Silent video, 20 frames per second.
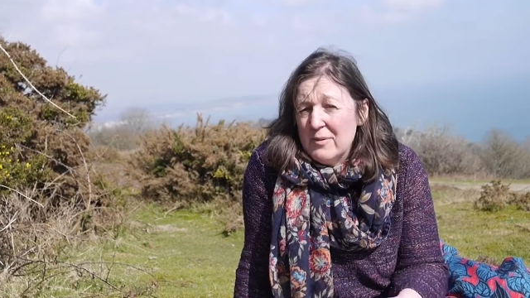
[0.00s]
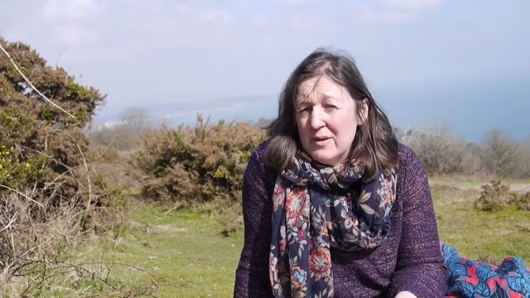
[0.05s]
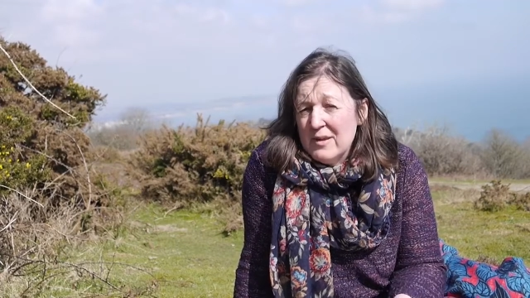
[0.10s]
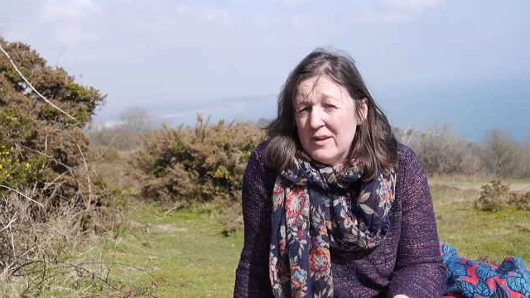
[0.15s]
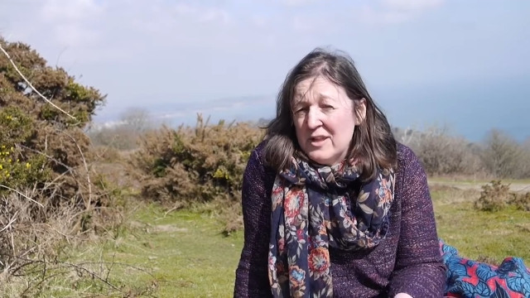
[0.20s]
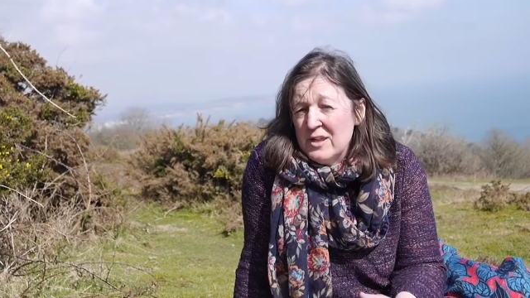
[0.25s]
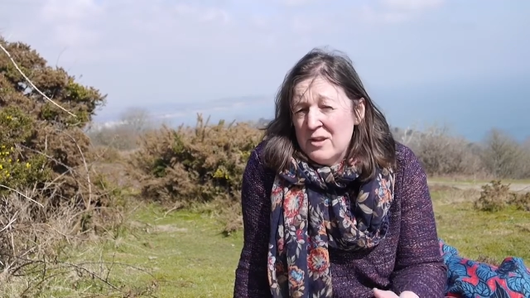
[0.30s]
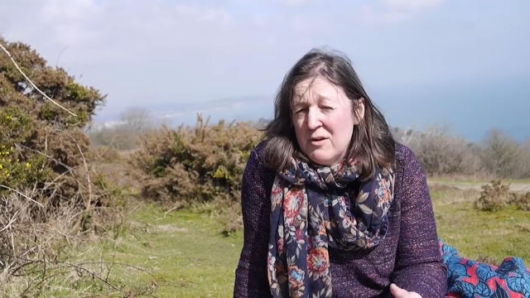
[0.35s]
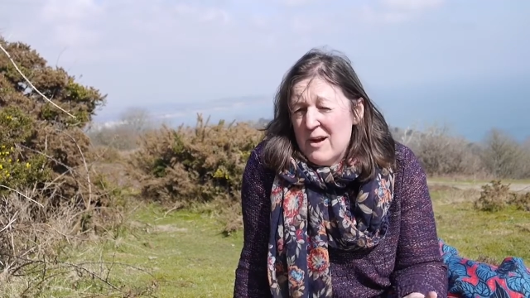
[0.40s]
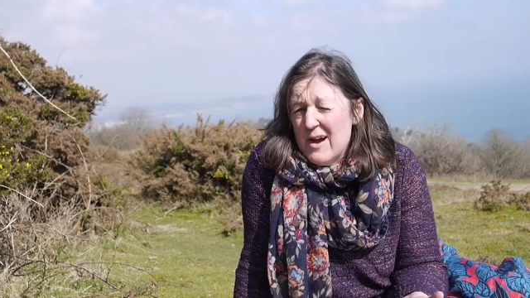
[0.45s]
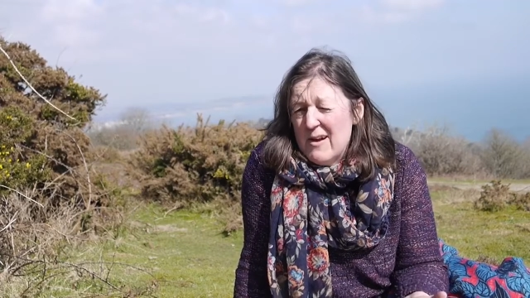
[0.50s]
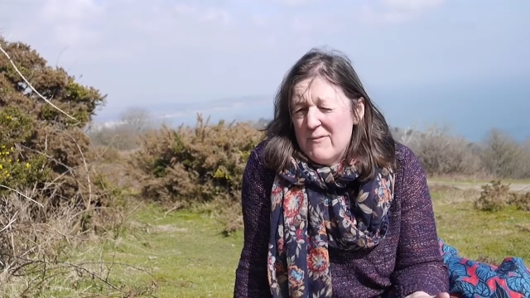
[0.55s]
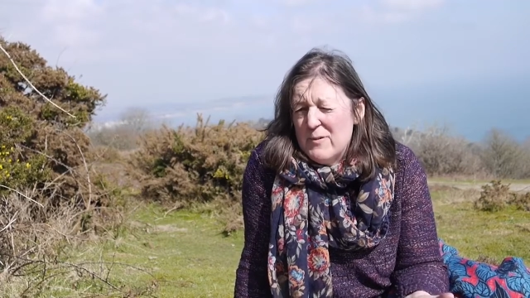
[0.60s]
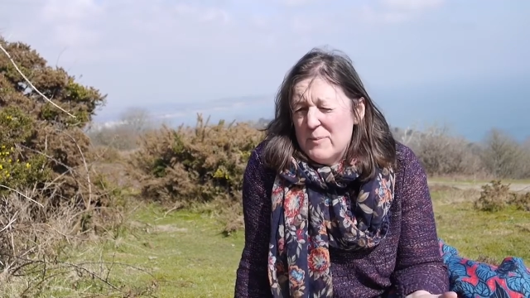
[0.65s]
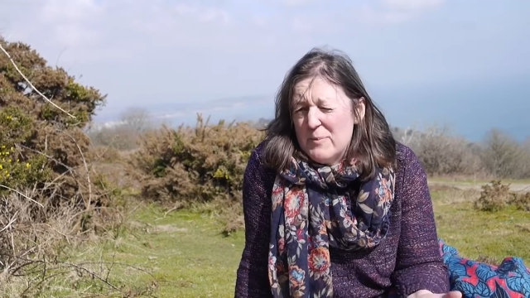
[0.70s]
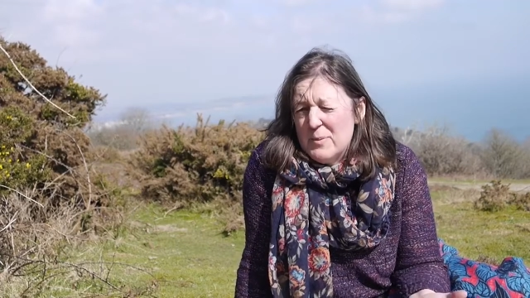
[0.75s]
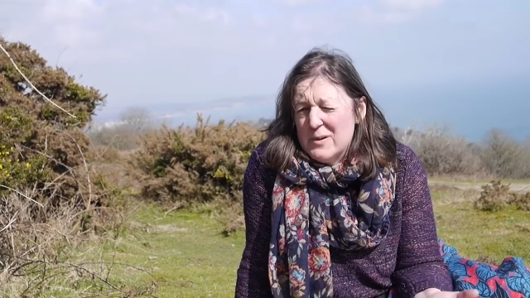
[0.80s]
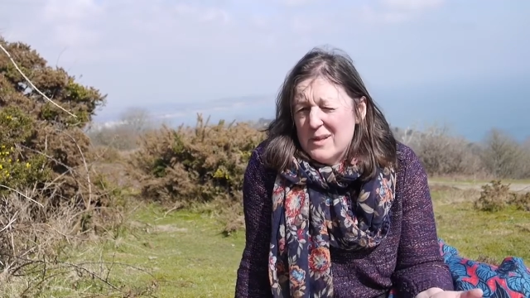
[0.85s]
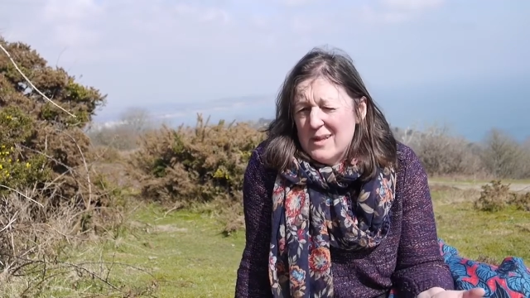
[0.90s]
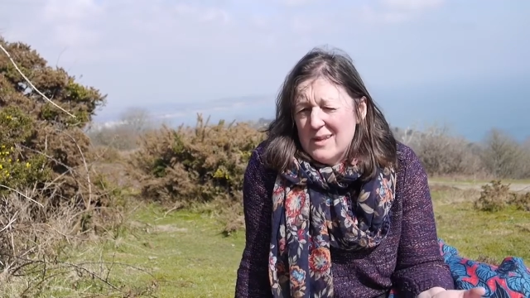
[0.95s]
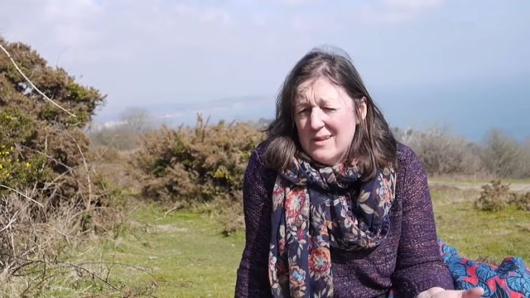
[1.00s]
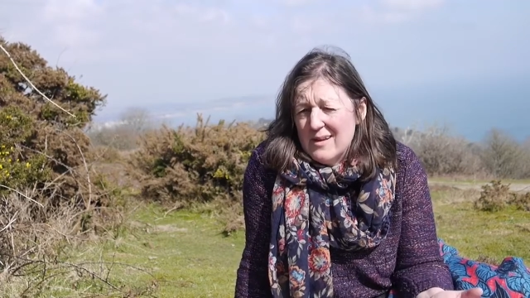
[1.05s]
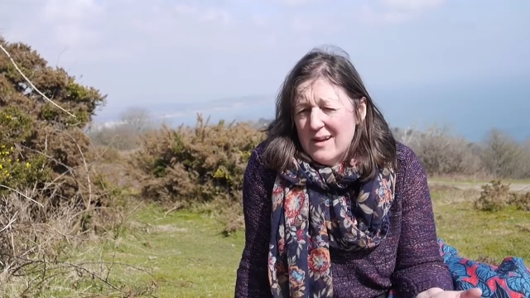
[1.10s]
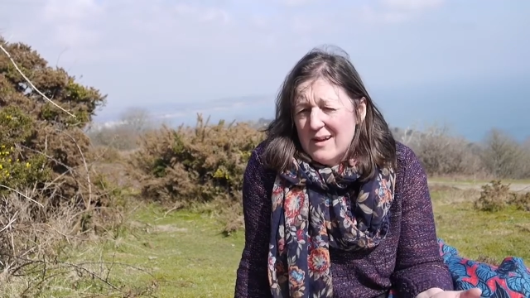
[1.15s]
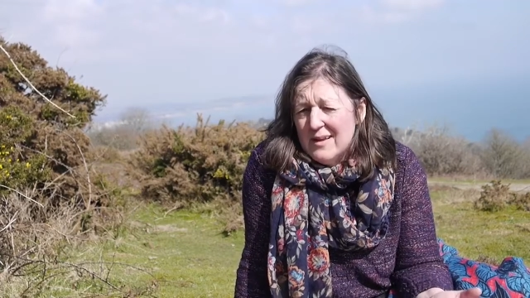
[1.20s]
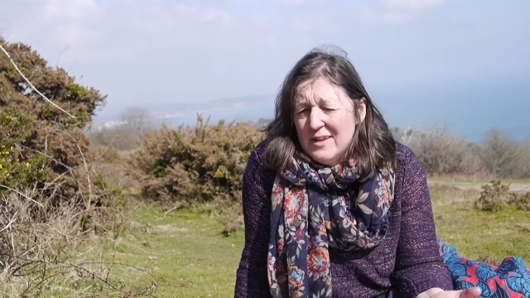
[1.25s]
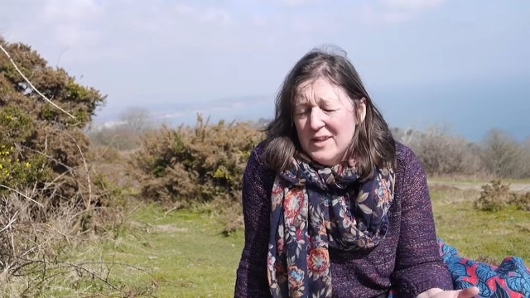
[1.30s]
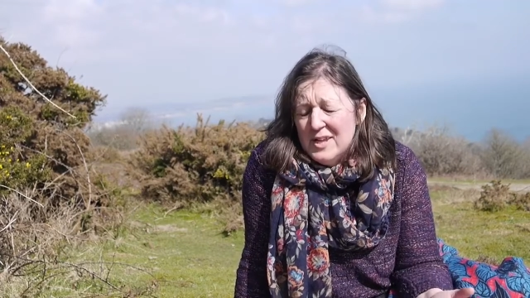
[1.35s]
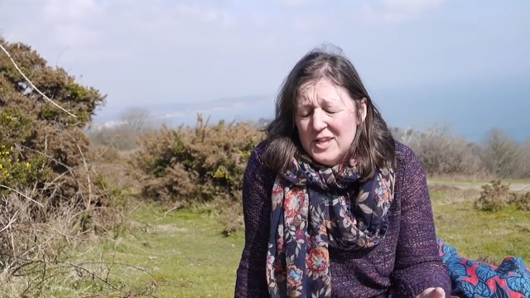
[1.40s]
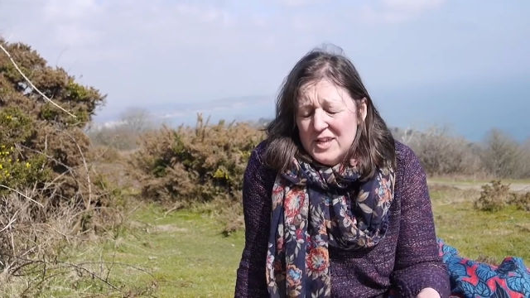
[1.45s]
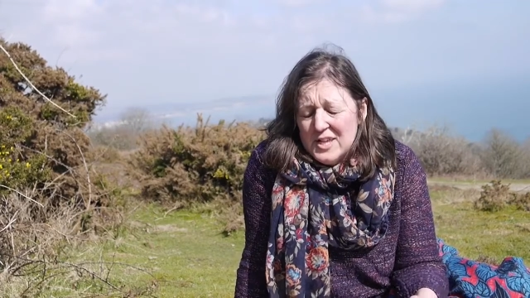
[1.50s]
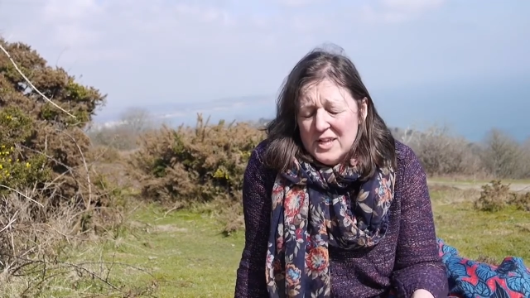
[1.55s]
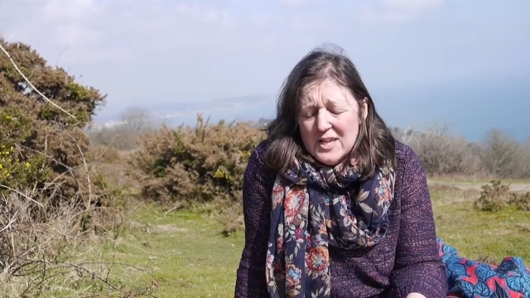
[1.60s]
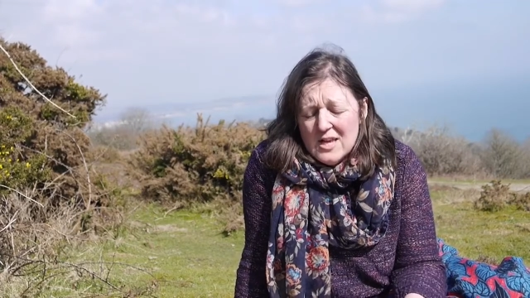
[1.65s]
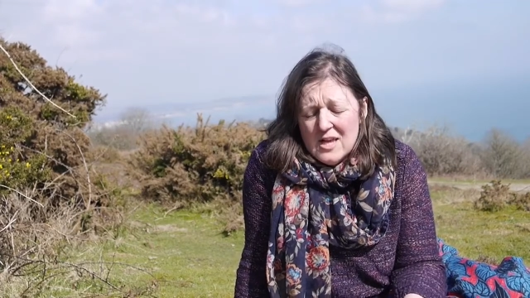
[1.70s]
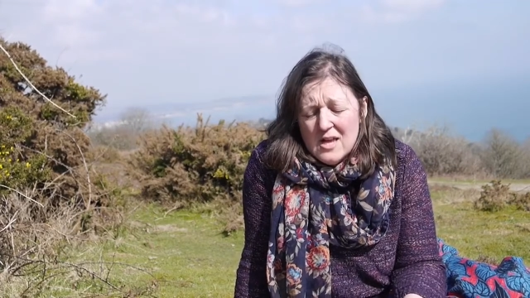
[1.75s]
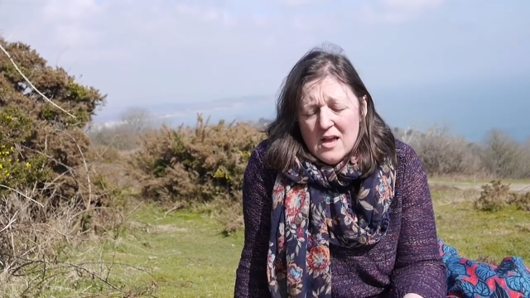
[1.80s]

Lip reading: because not everybody does.